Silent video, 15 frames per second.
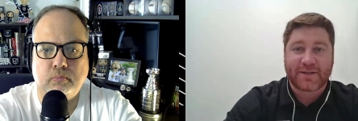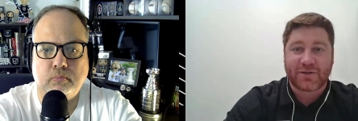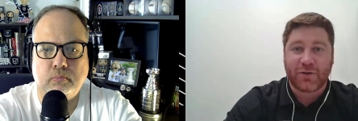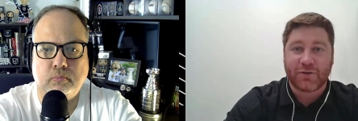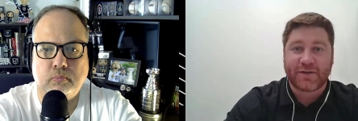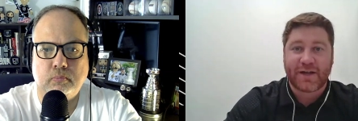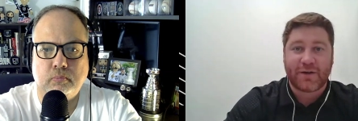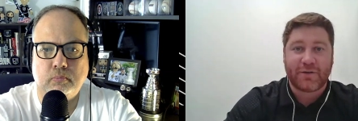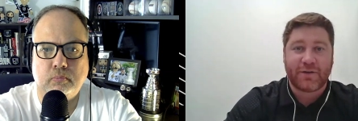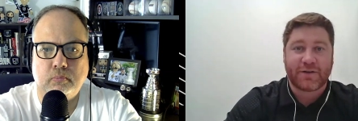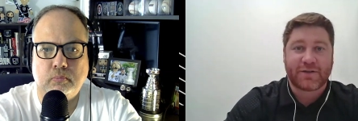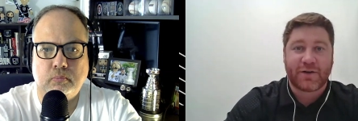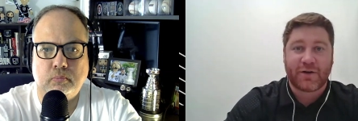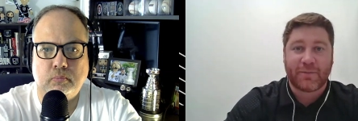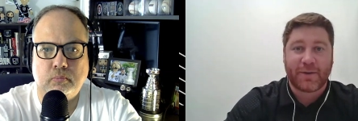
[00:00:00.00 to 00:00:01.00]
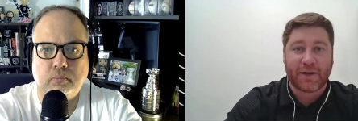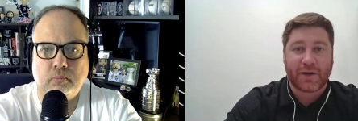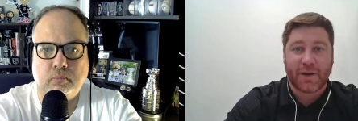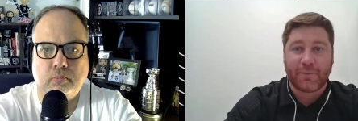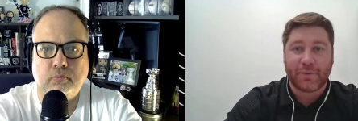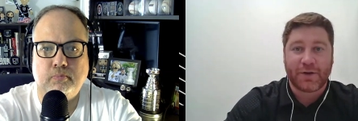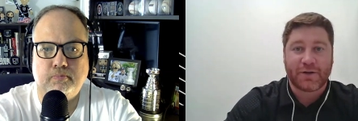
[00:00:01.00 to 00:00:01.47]
Speaker 1: best goaltender in the tournament a
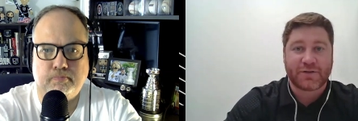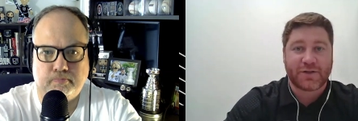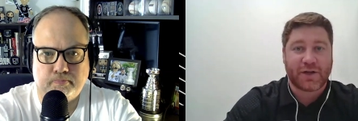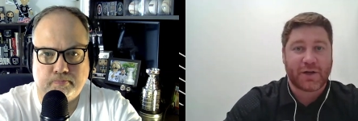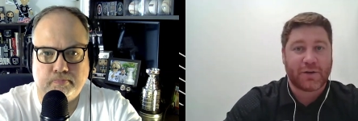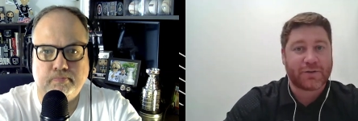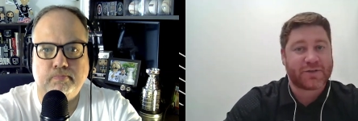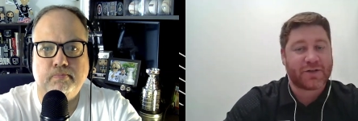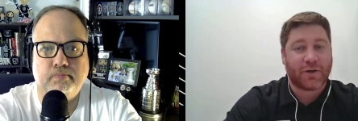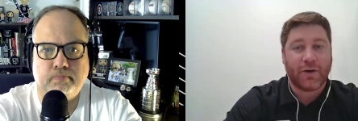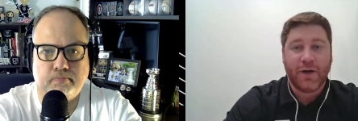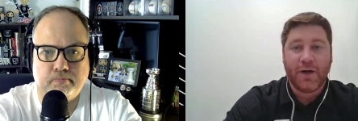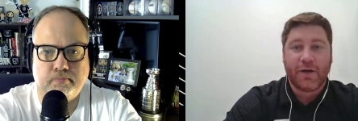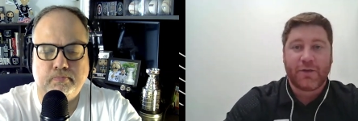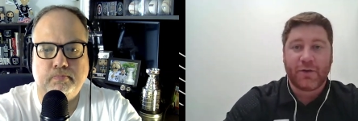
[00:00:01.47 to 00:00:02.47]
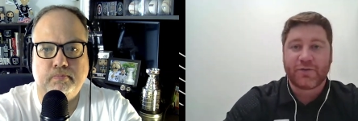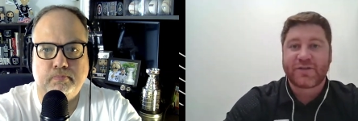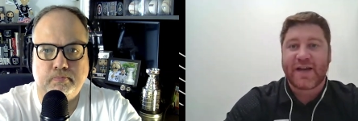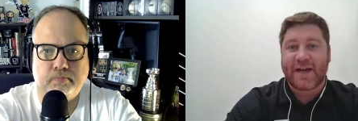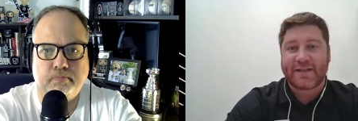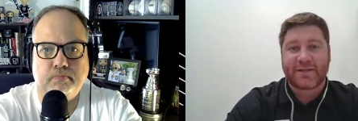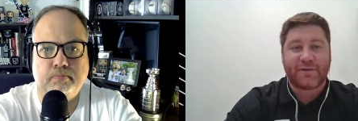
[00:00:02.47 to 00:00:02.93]
couple years ago. So those
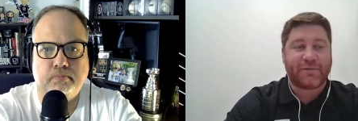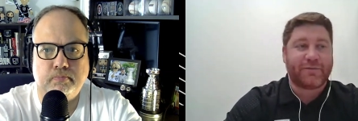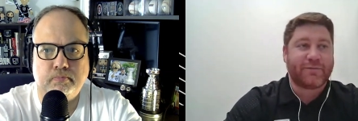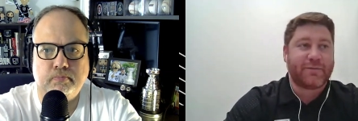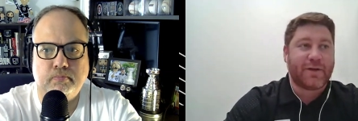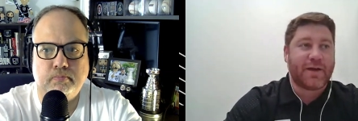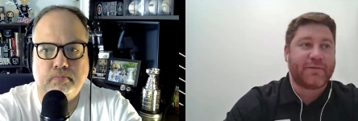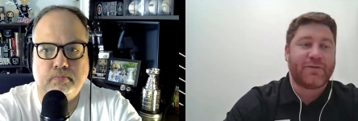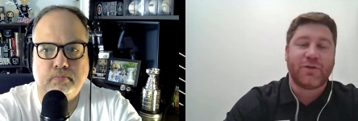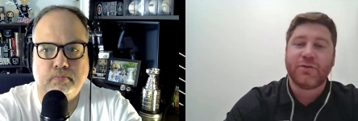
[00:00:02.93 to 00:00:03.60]
guys have have